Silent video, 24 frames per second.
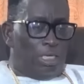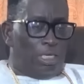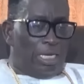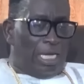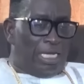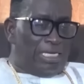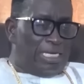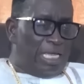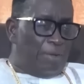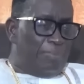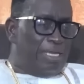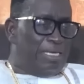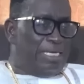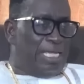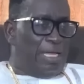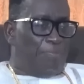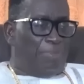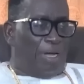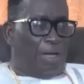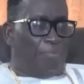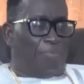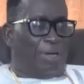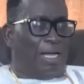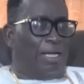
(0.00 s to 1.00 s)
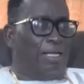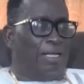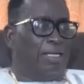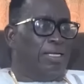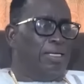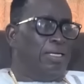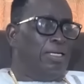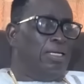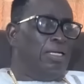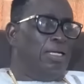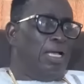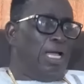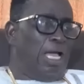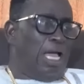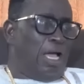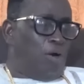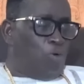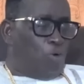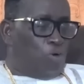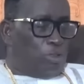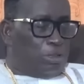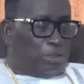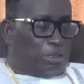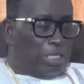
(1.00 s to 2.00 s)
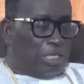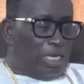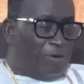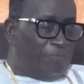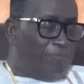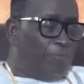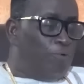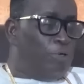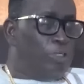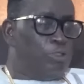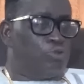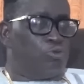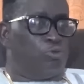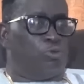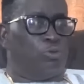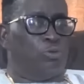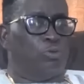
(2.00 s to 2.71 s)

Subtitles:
a demon dear Baba, our telephone.